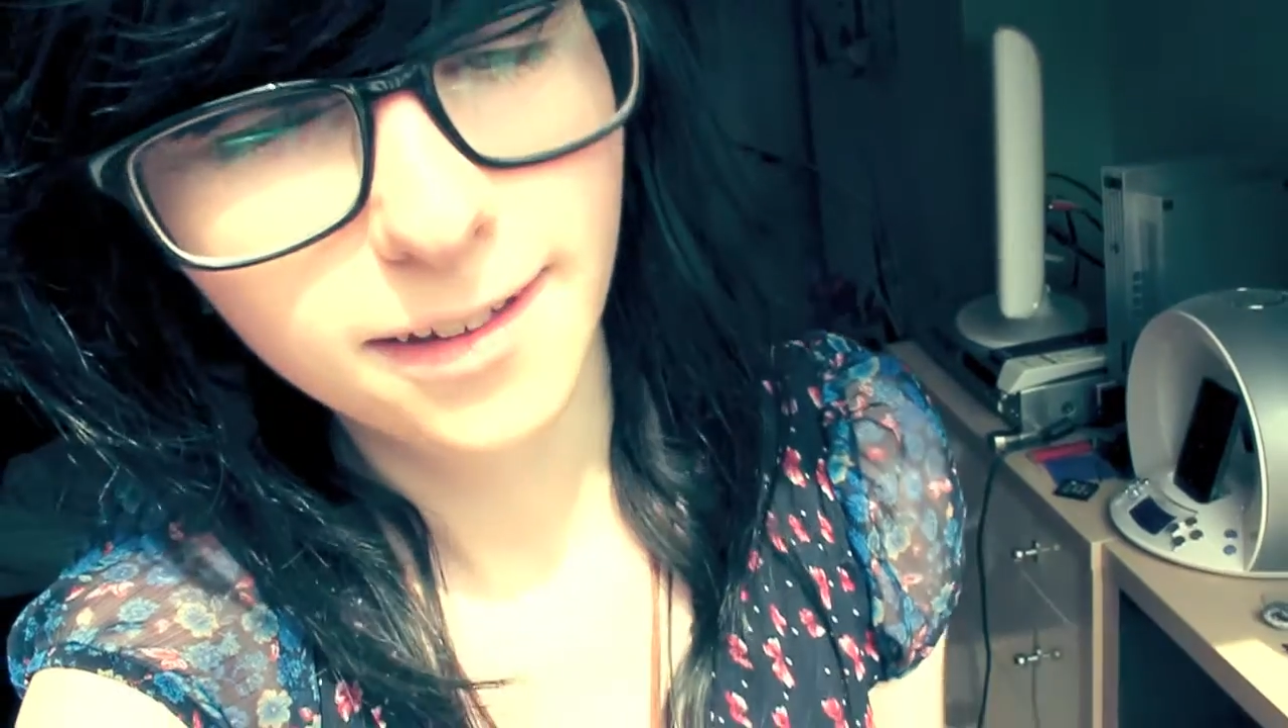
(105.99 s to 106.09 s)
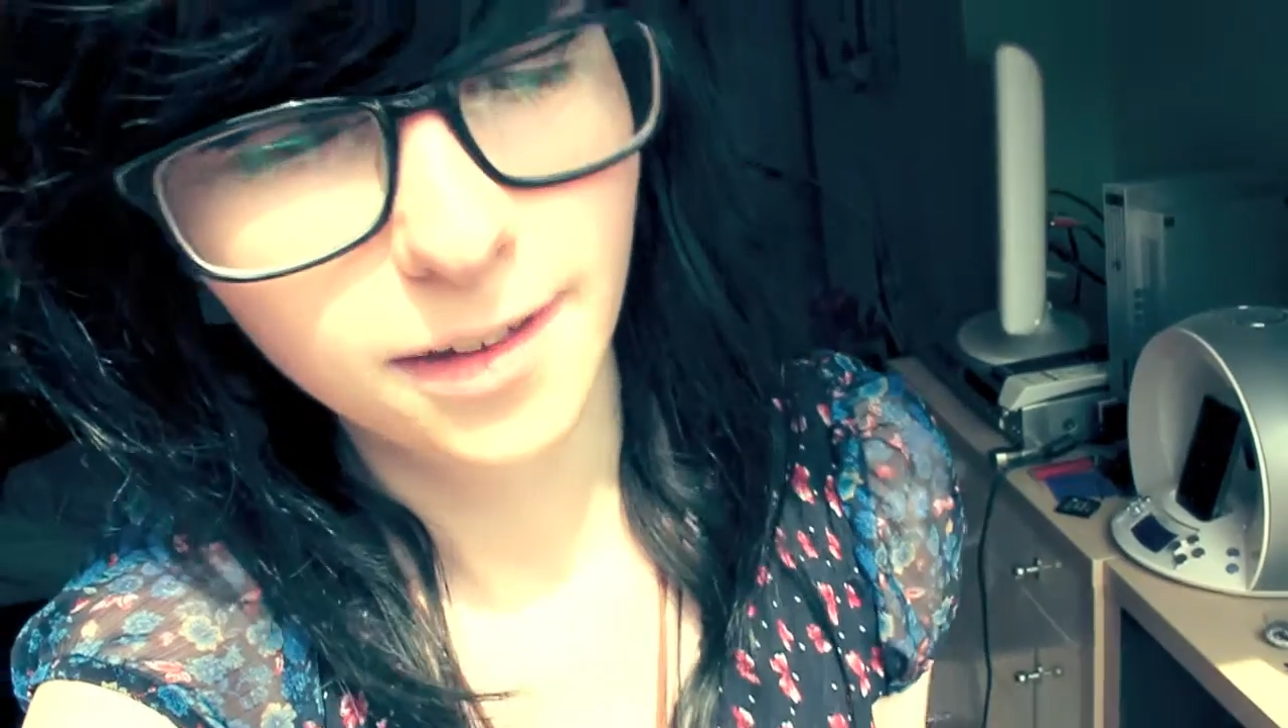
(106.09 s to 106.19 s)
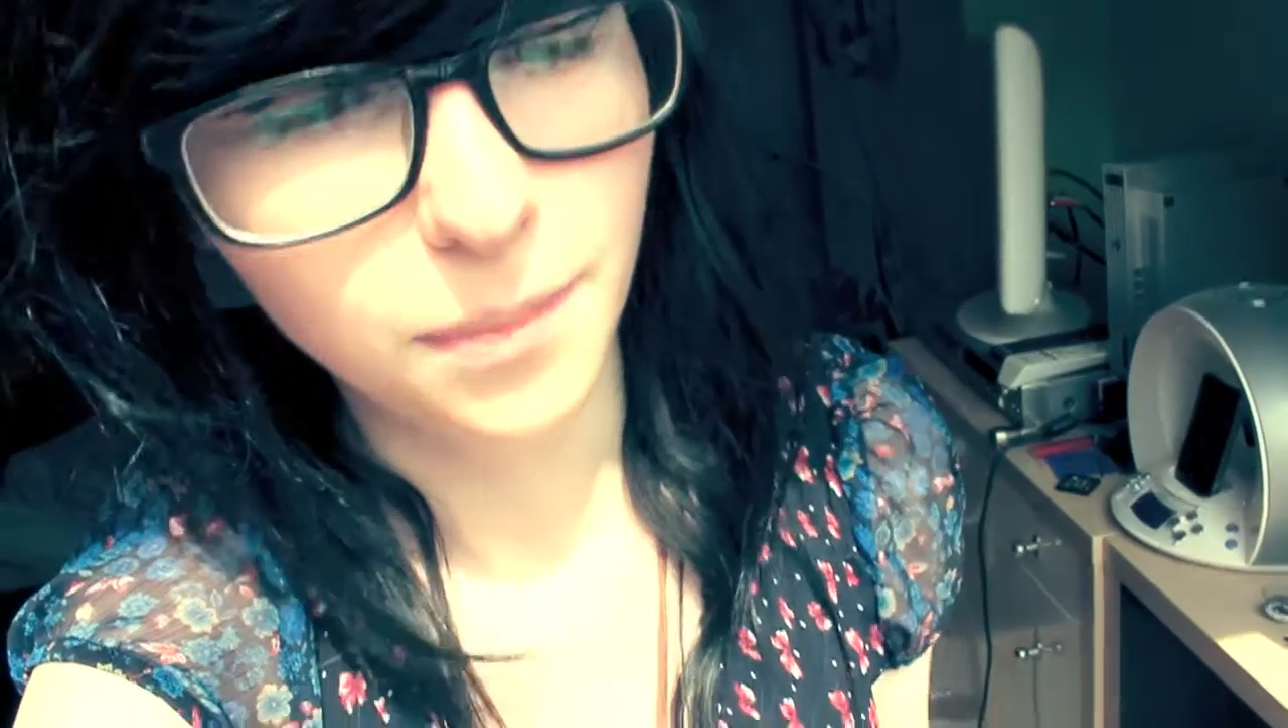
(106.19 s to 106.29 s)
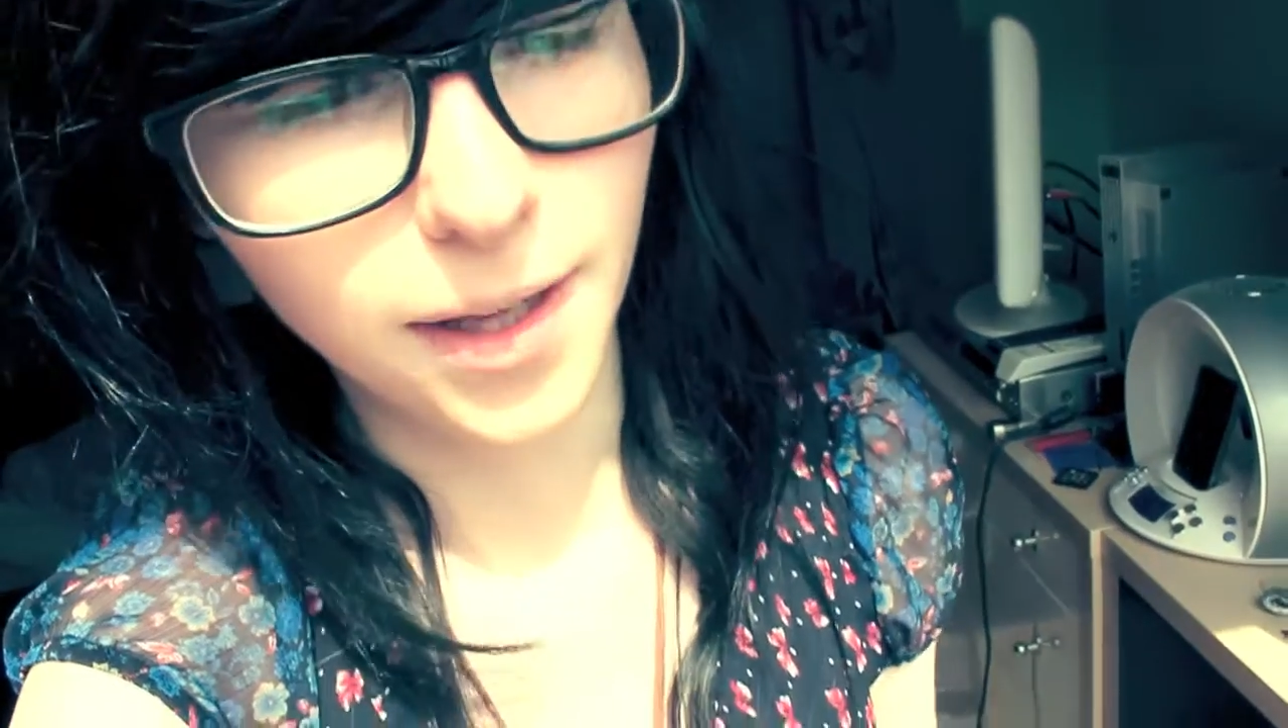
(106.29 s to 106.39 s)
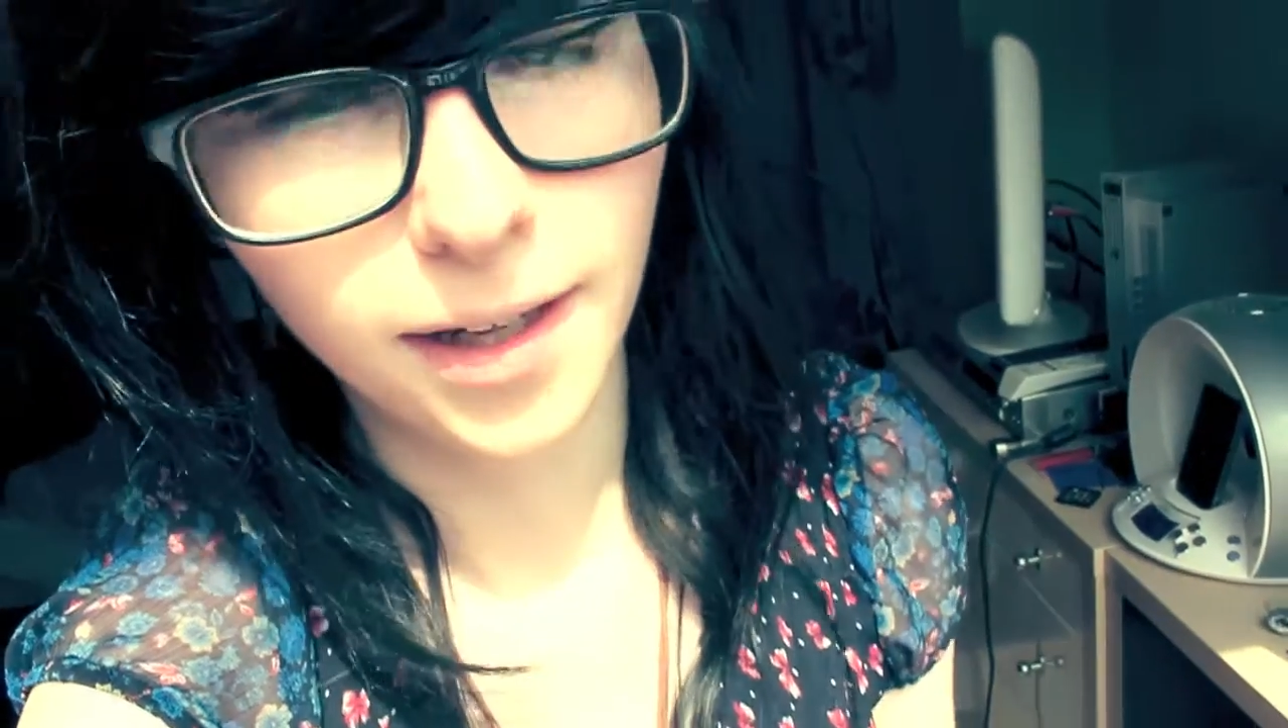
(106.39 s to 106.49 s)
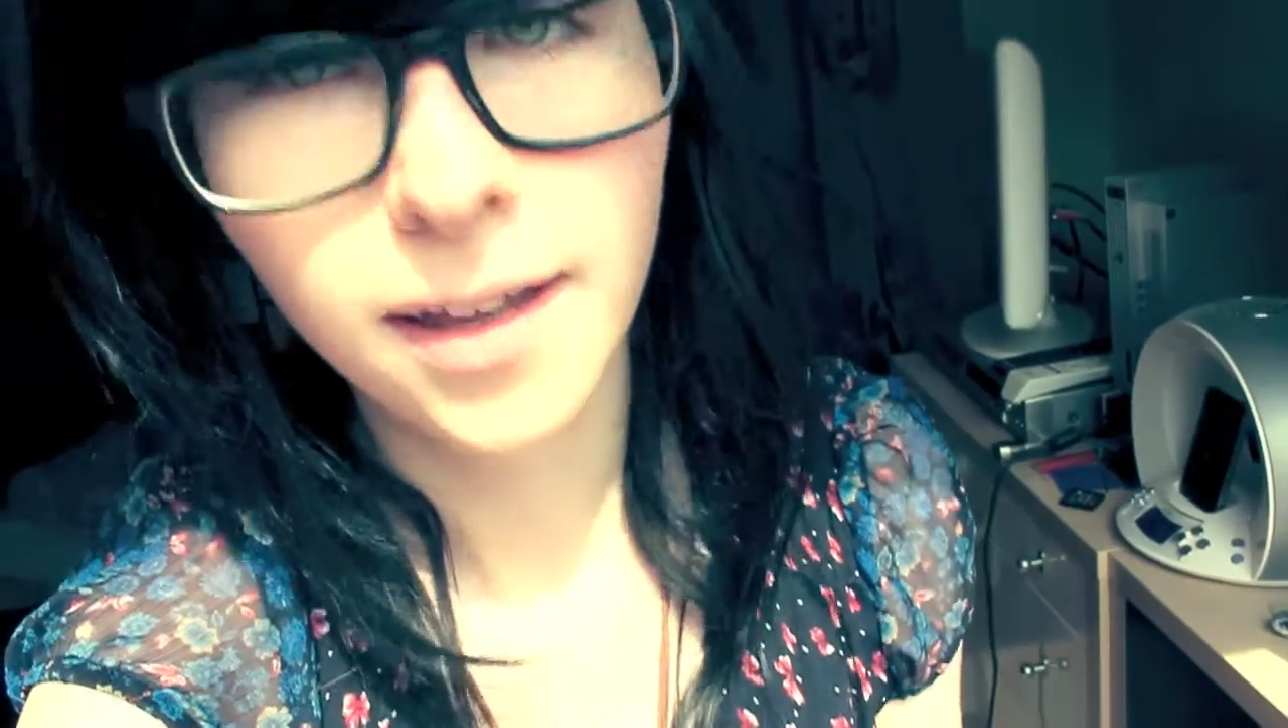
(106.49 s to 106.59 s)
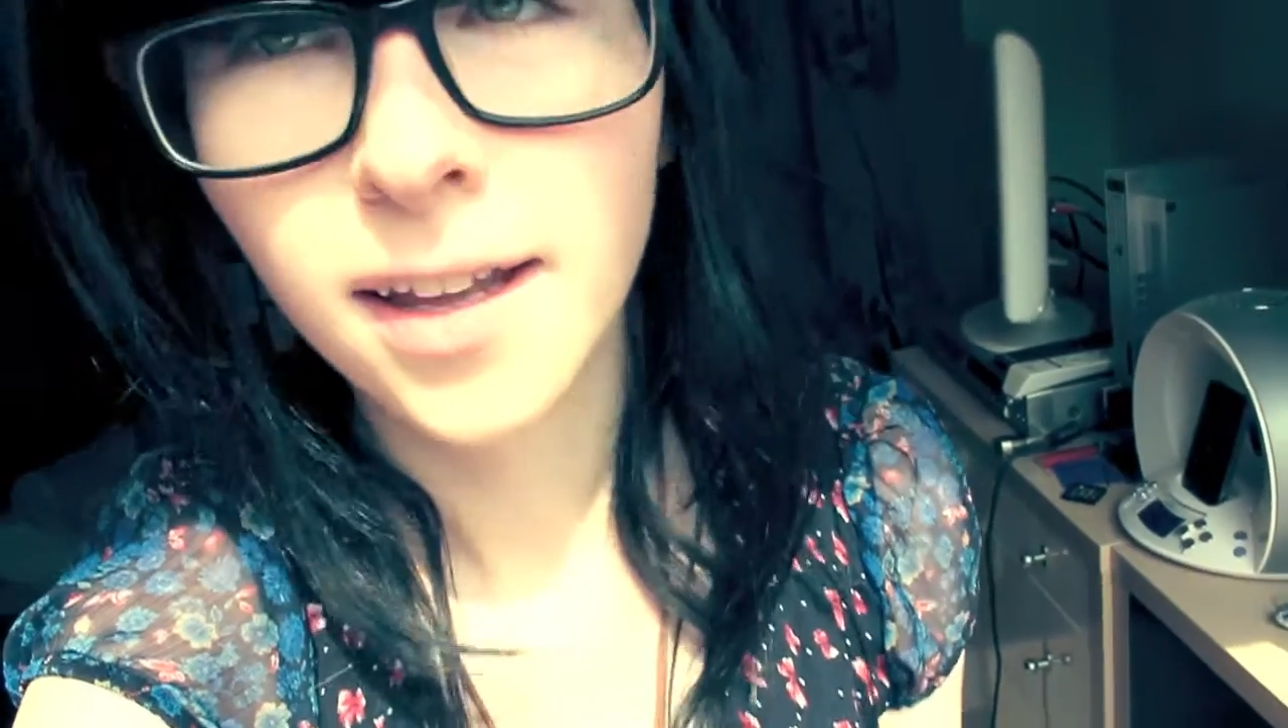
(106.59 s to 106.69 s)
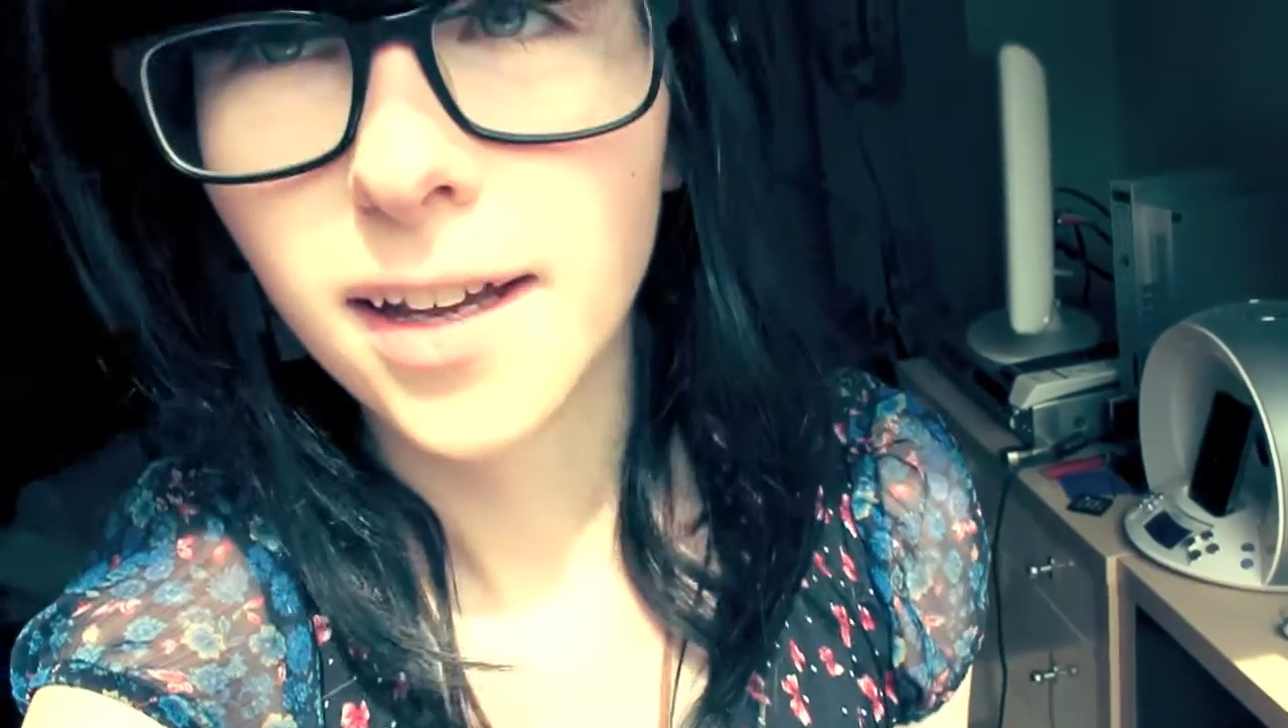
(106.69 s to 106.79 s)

something,